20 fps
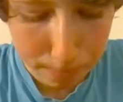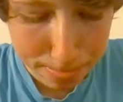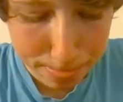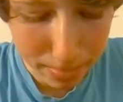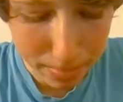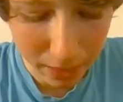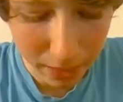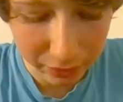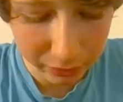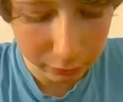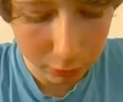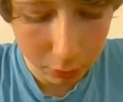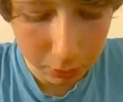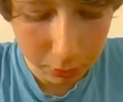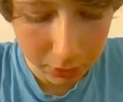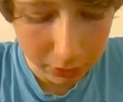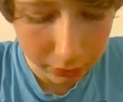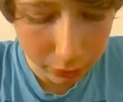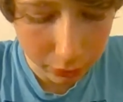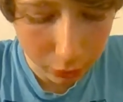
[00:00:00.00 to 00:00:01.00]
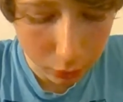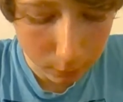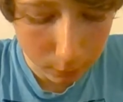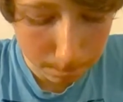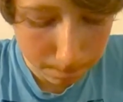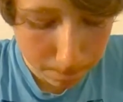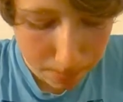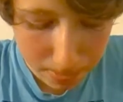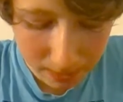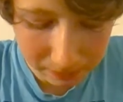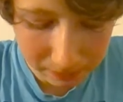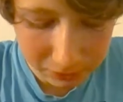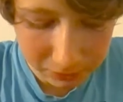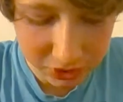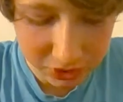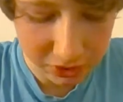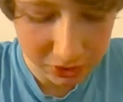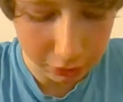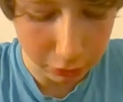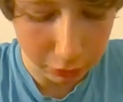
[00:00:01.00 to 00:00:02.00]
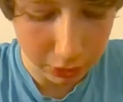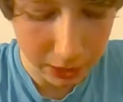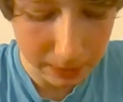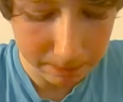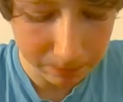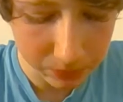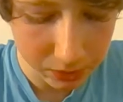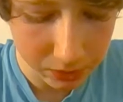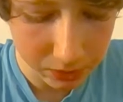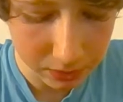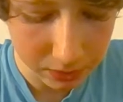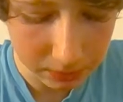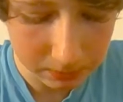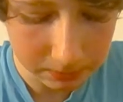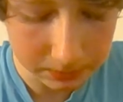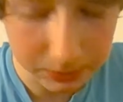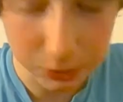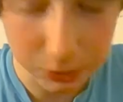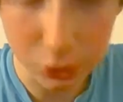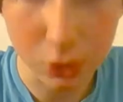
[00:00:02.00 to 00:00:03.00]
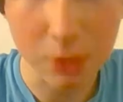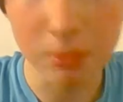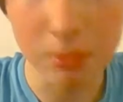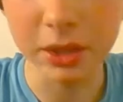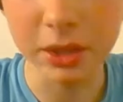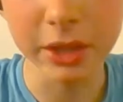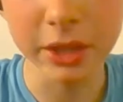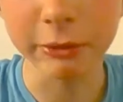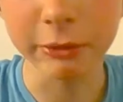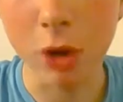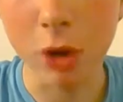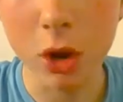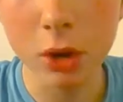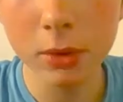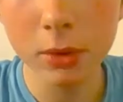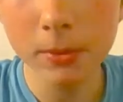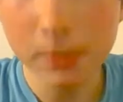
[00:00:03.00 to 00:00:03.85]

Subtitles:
Nothing wrong with it at all. If you disagree, you're completely wrong.